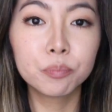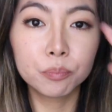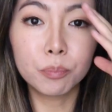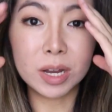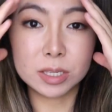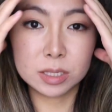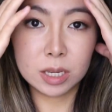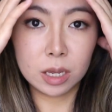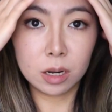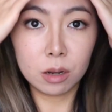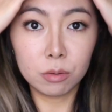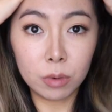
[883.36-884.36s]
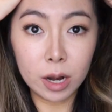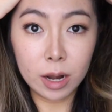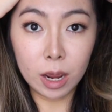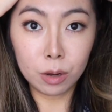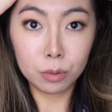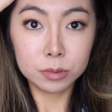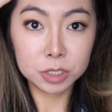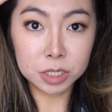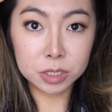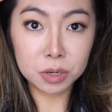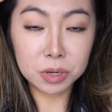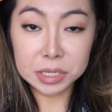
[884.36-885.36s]
my skin right now,
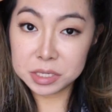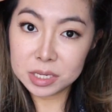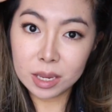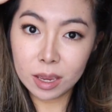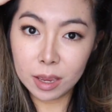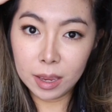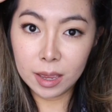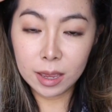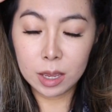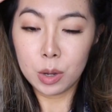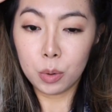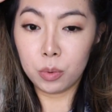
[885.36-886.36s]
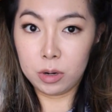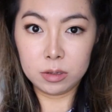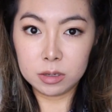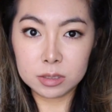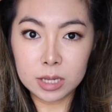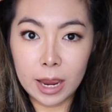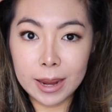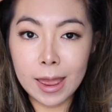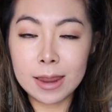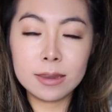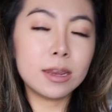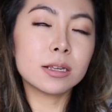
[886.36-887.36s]
just so you can see what it looks like.
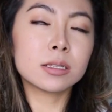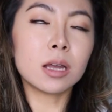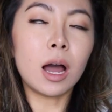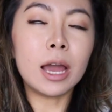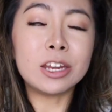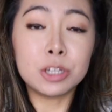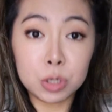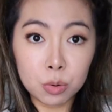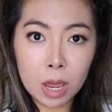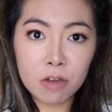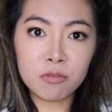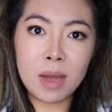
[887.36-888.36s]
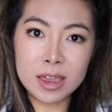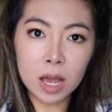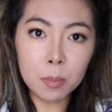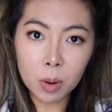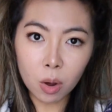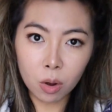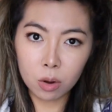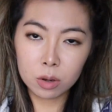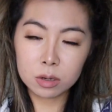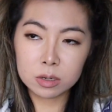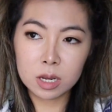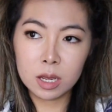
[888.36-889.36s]
And yes, I do have makeup
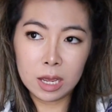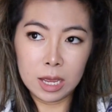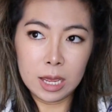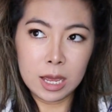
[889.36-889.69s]
on.